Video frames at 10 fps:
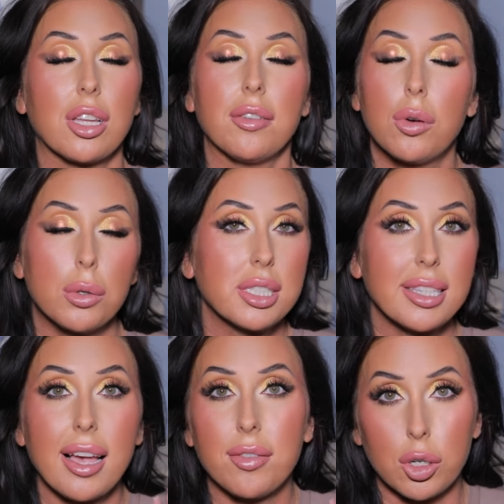of course
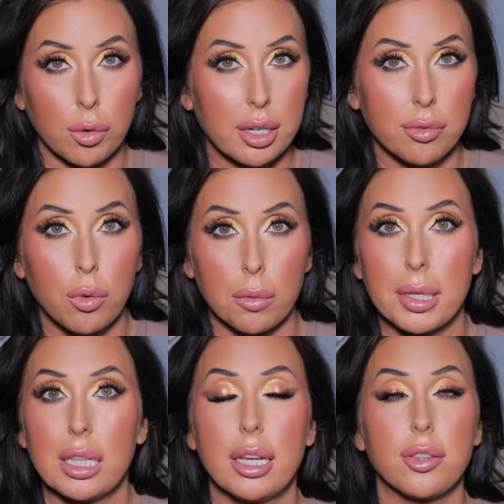they have a great formula.